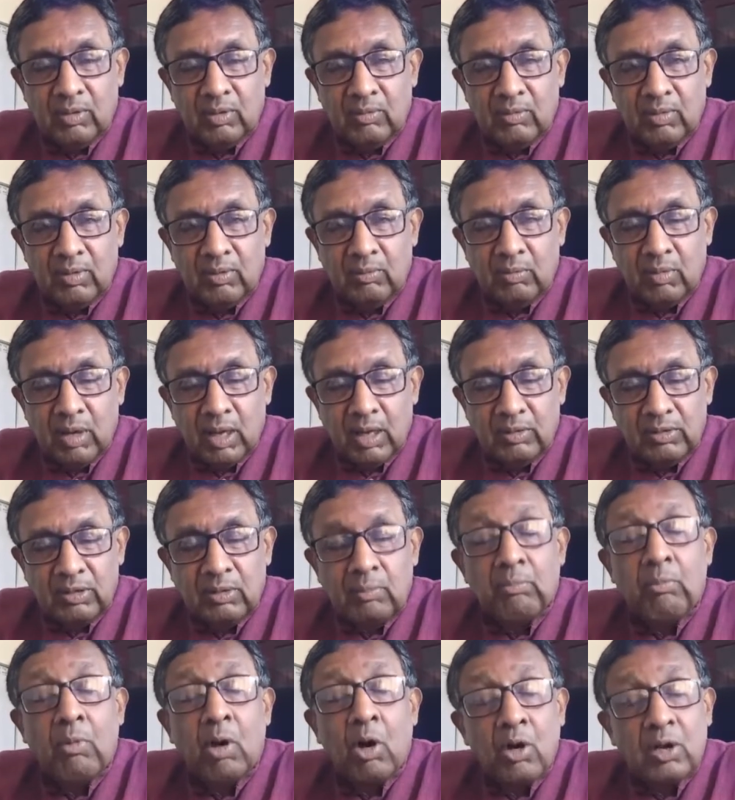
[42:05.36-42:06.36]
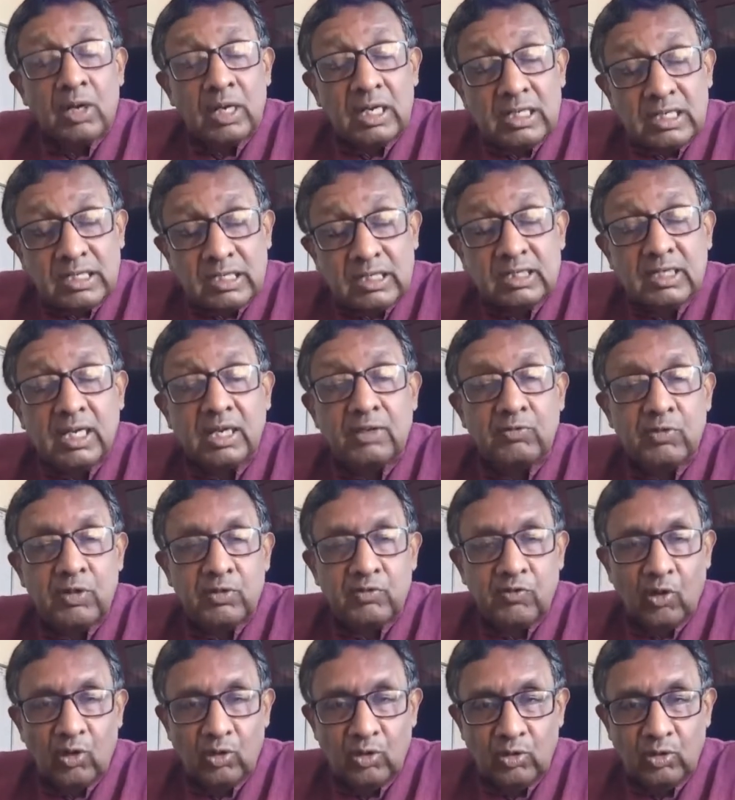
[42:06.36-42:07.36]
morals that we follow,
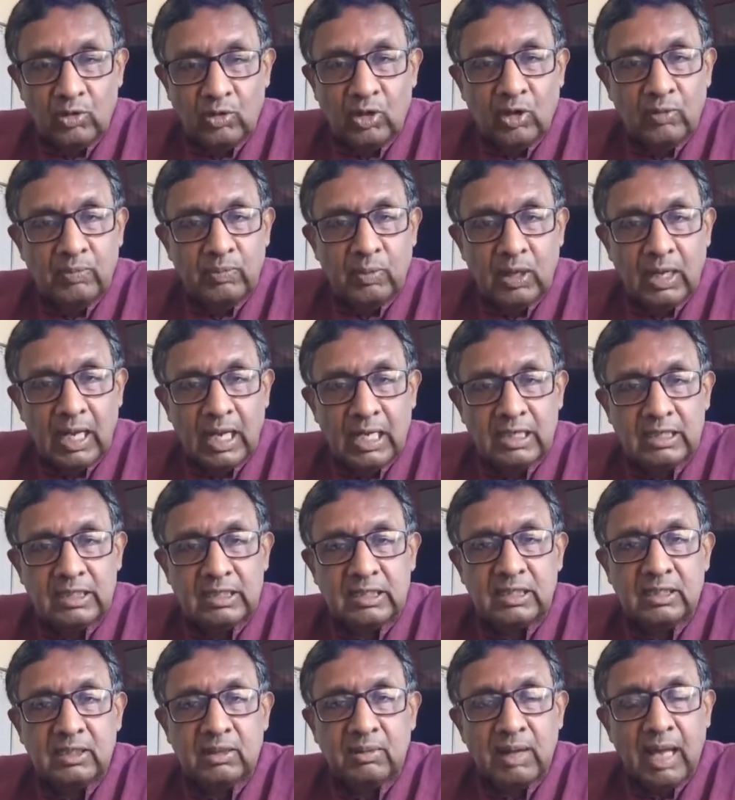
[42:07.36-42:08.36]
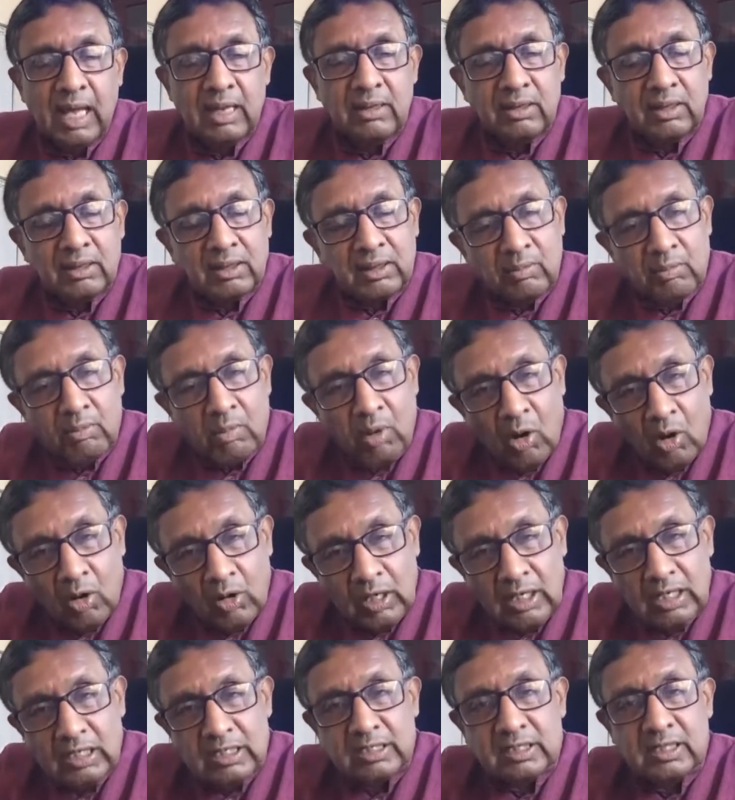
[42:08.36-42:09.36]
not morality, and the morals
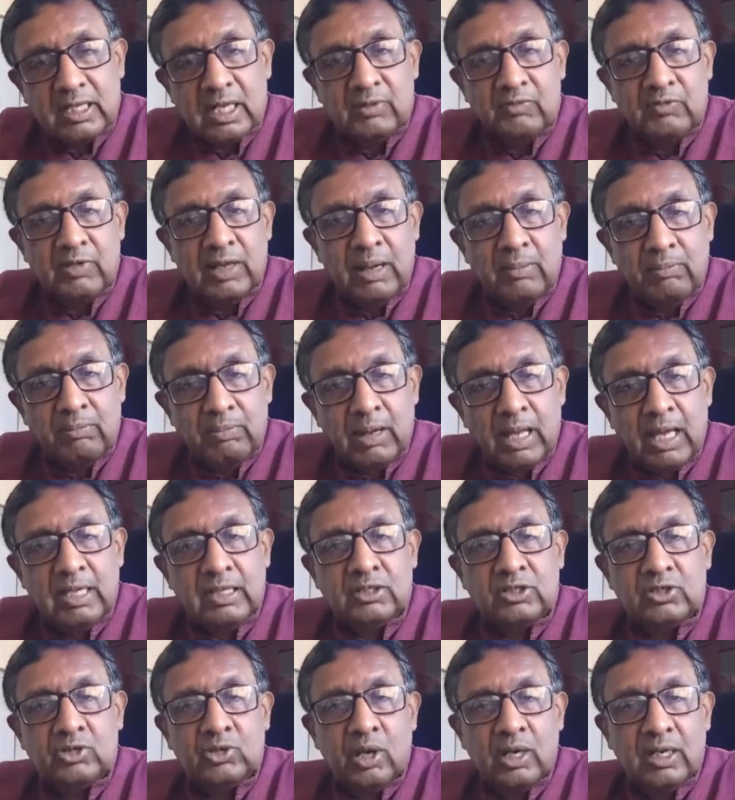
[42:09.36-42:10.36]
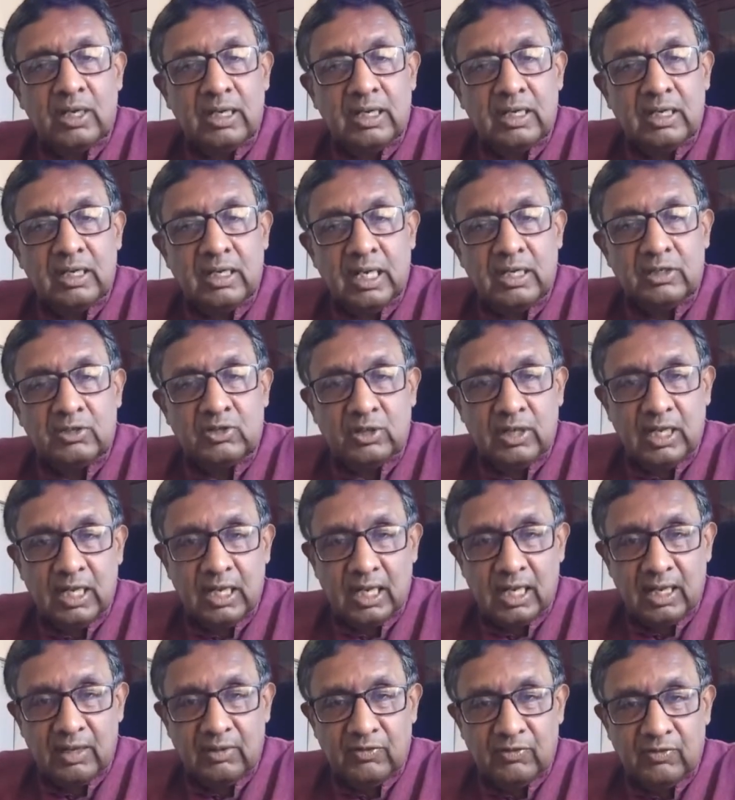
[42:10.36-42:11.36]
that we apply to our day-to-day
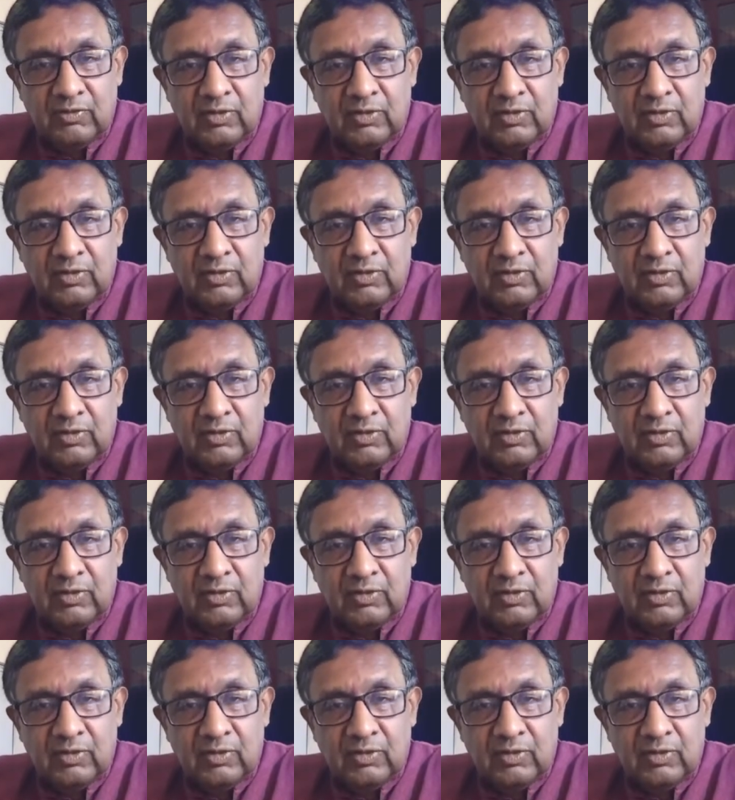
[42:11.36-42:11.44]
life.